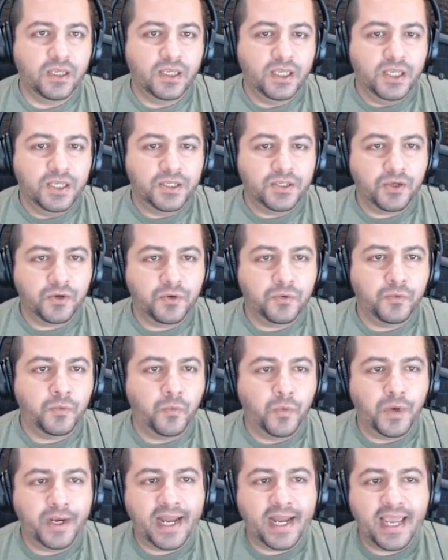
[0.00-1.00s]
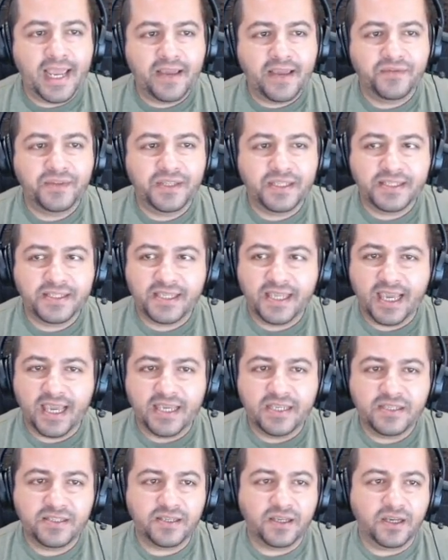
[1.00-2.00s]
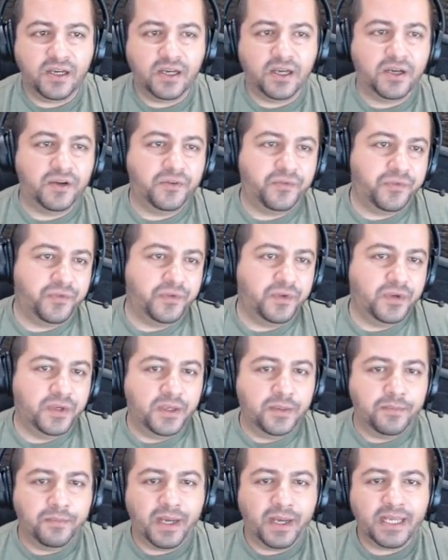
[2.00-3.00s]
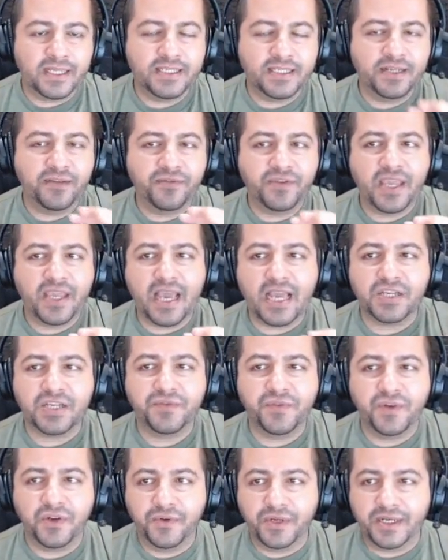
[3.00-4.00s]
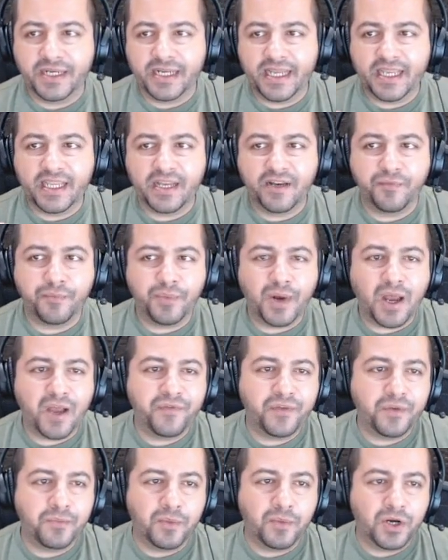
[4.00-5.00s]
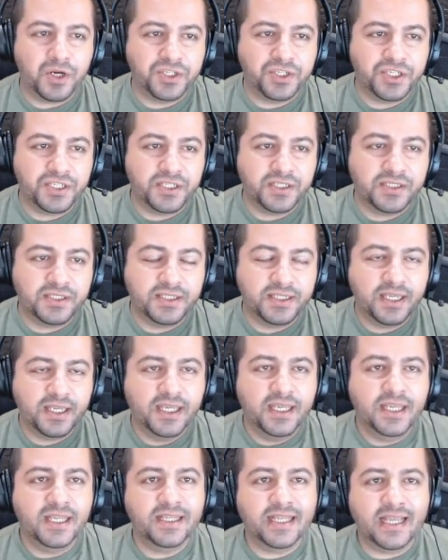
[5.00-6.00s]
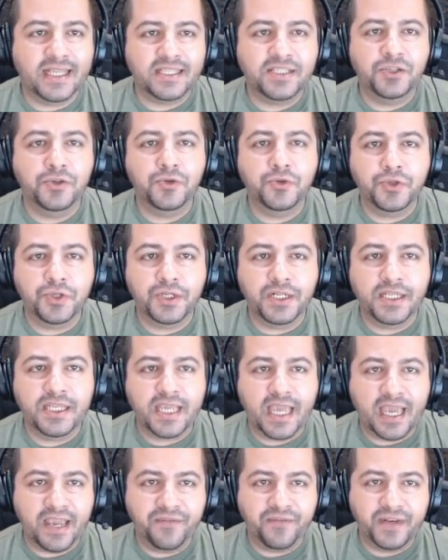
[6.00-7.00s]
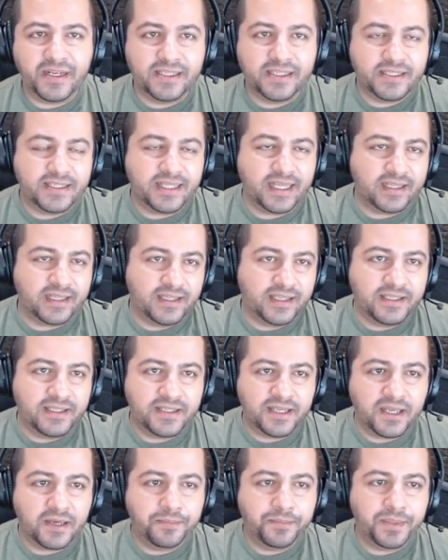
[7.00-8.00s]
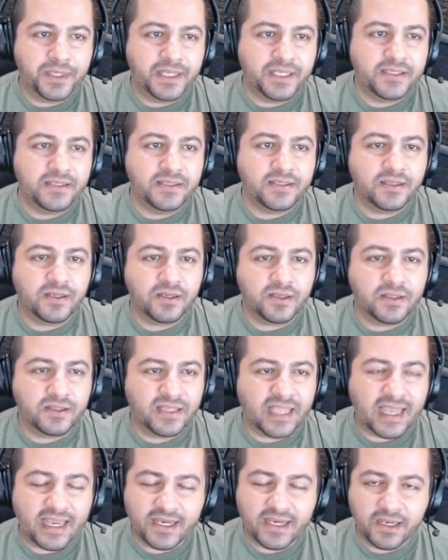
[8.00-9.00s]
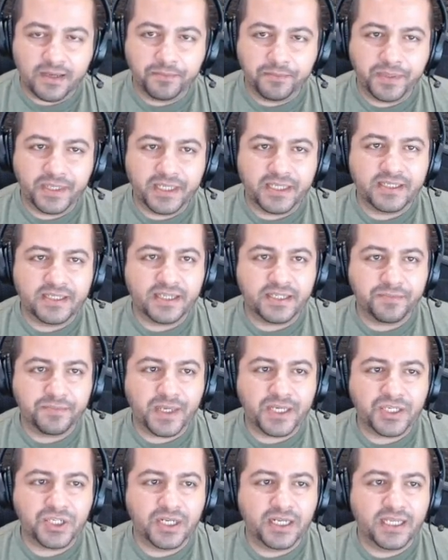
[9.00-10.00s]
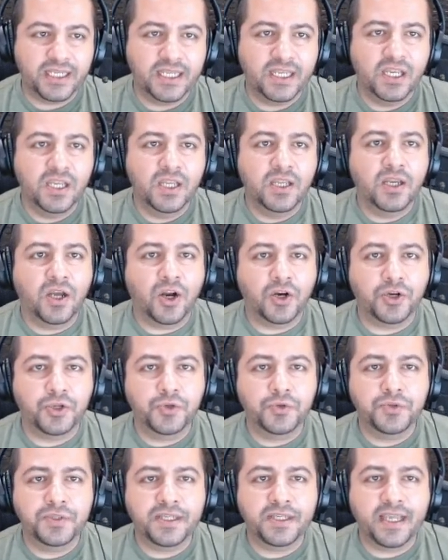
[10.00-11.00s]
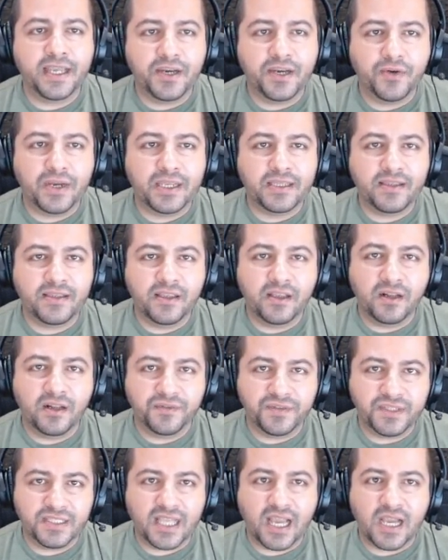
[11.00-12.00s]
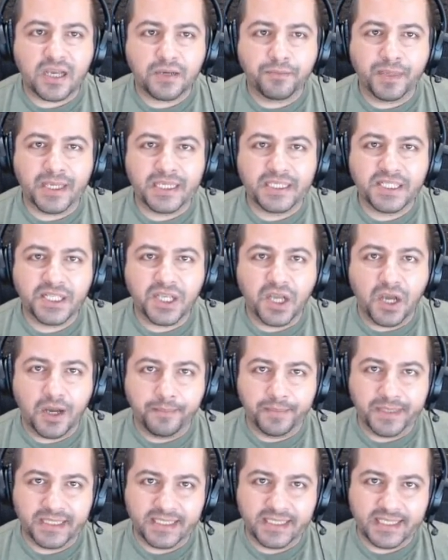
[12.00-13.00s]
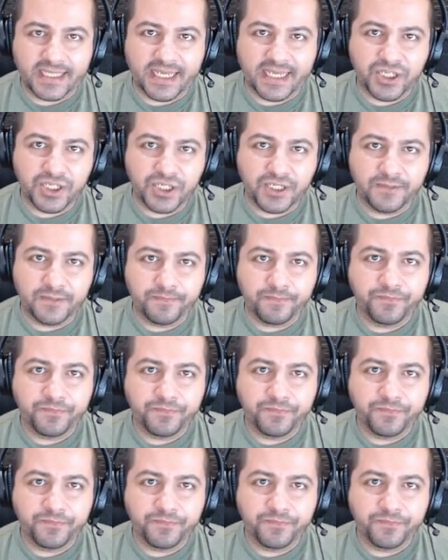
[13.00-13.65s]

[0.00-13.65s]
So when I have this case of positive cash flow and negative profit margins, that's usually evidence that these companies, tech companies especially, are using a great deal of stock-based compensation